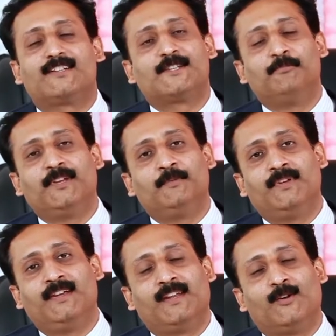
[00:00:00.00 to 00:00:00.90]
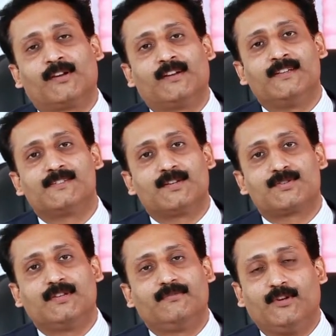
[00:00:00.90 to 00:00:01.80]
The inspirational
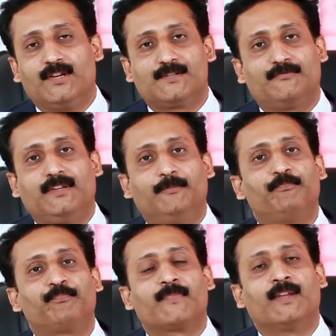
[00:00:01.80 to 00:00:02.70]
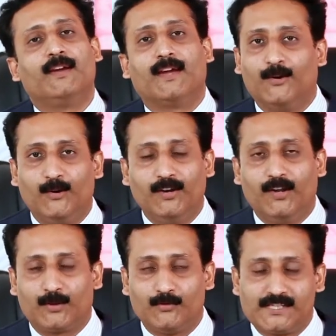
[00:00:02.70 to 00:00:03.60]
tutelage of Dr. B.R. Supri,
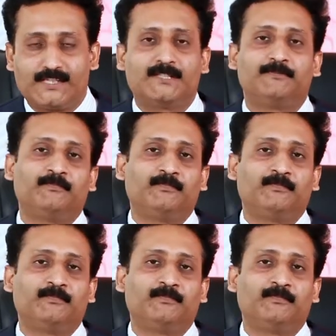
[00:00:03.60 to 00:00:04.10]
Secretary,